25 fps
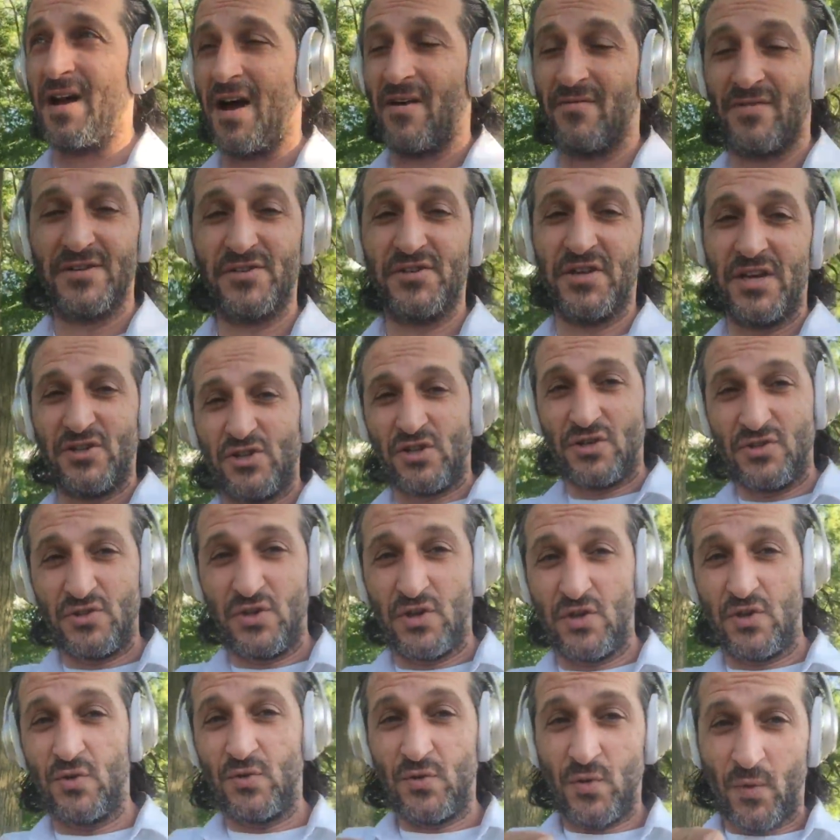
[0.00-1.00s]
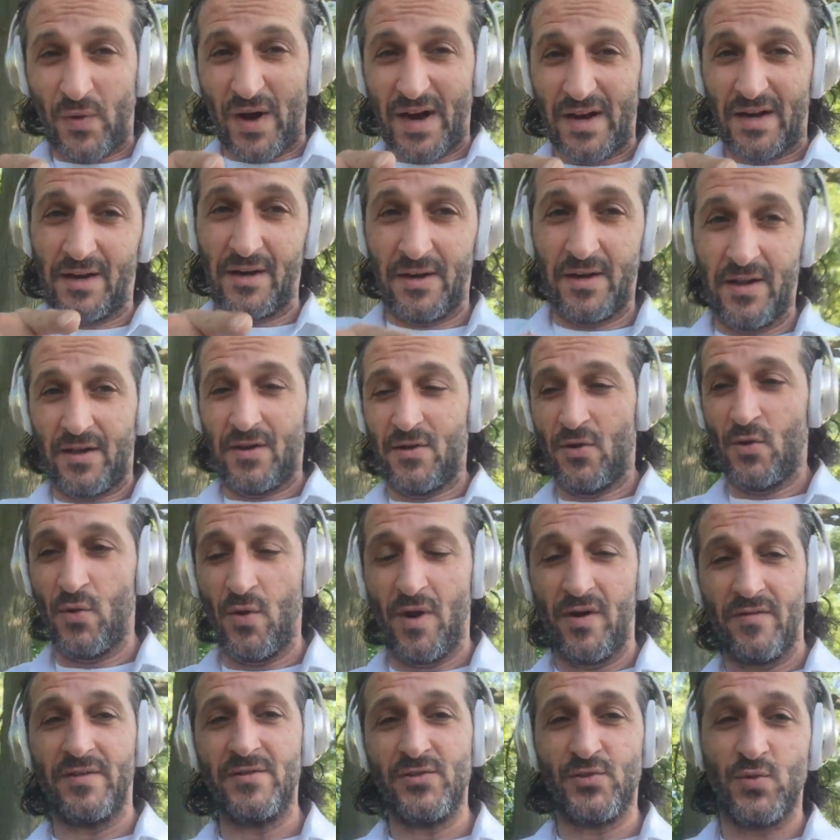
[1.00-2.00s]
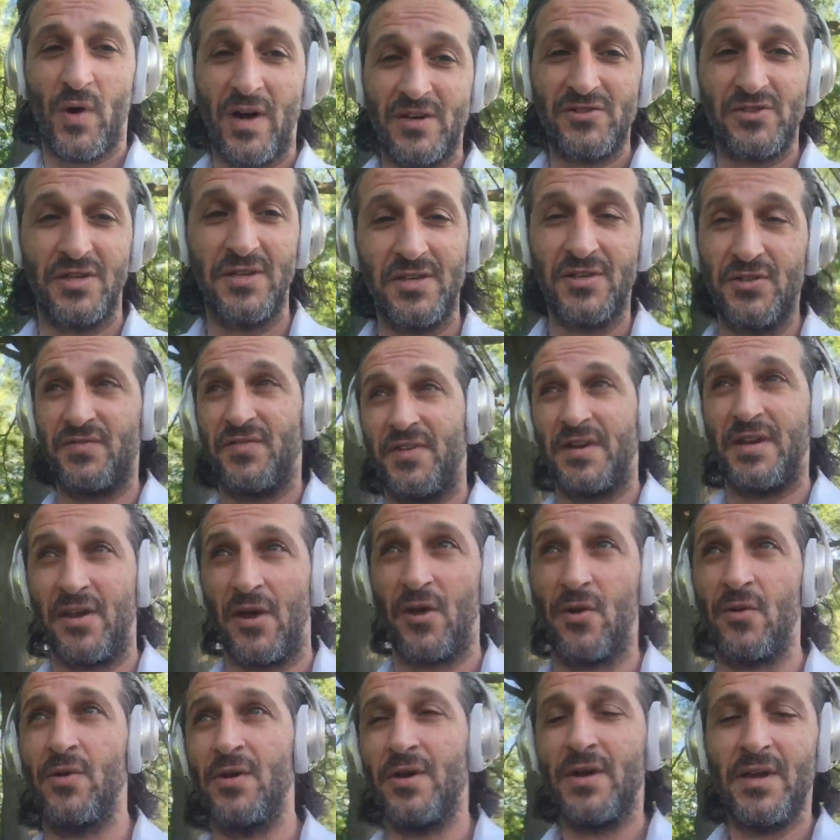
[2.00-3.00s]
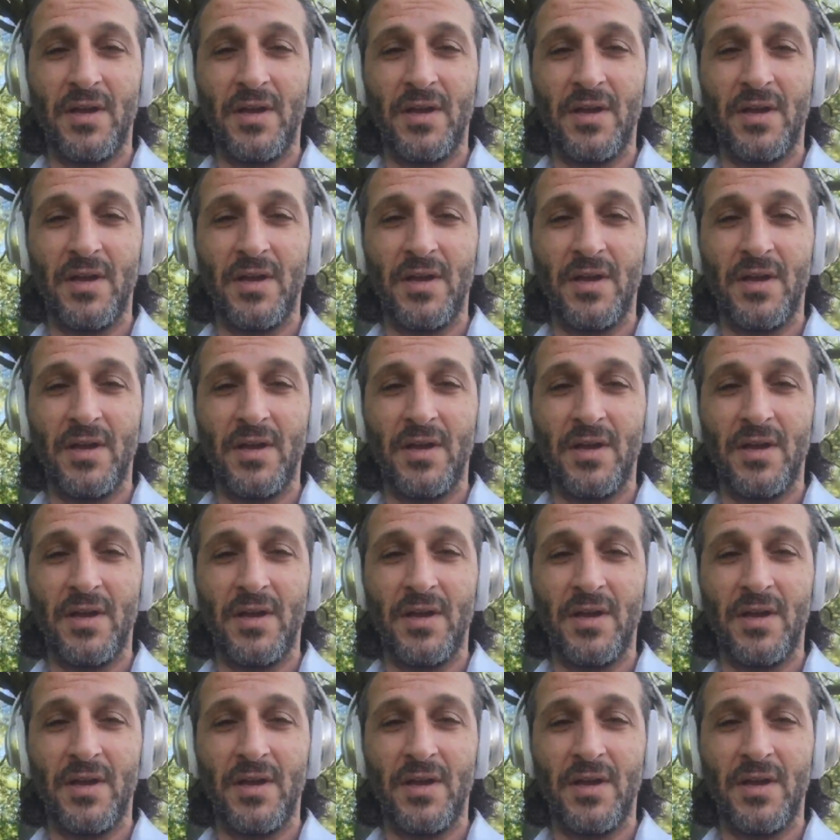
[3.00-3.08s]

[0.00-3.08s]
conversation to you directly, whoever's watching this video.